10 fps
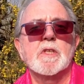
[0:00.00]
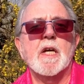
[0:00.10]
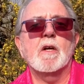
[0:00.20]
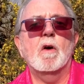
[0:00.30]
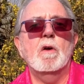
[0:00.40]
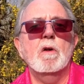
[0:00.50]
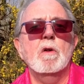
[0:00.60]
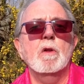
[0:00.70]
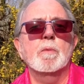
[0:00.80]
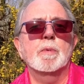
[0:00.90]
take
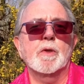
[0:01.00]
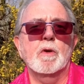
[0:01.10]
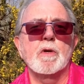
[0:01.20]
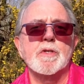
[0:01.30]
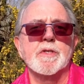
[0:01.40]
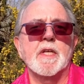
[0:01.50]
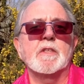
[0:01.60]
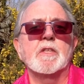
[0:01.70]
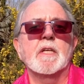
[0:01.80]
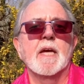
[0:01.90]
all the precautions
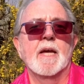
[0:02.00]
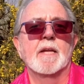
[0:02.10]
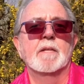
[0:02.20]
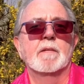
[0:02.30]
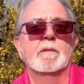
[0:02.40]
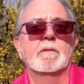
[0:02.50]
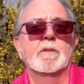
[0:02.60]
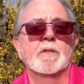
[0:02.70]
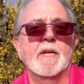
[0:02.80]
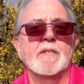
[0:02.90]
that you can.
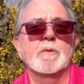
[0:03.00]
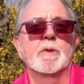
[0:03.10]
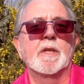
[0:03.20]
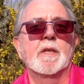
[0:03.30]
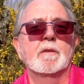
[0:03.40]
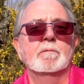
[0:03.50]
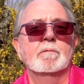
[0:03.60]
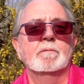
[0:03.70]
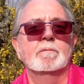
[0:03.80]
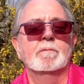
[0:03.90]
Till next week,
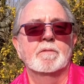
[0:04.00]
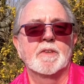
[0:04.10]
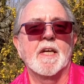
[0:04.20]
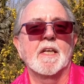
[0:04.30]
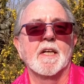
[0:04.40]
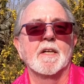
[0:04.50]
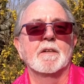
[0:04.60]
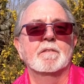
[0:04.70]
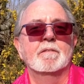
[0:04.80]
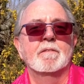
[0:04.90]
take
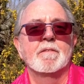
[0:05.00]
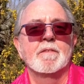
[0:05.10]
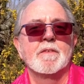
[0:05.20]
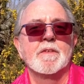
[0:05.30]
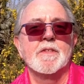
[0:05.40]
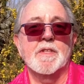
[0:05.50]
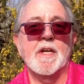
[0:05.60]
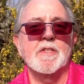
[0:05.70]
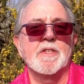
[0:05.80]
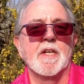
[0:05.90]
care,
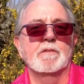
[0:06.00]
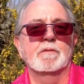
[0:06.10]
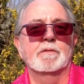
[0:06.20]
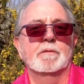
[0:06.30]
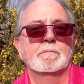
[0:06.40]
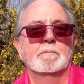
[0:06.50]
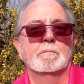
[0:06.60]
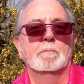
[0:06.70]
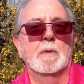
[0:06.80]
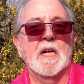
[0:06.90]
stay safe.
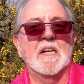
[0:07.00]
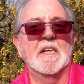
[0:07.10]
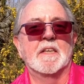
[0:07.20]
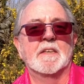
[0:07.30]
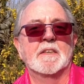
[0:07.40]
Bye.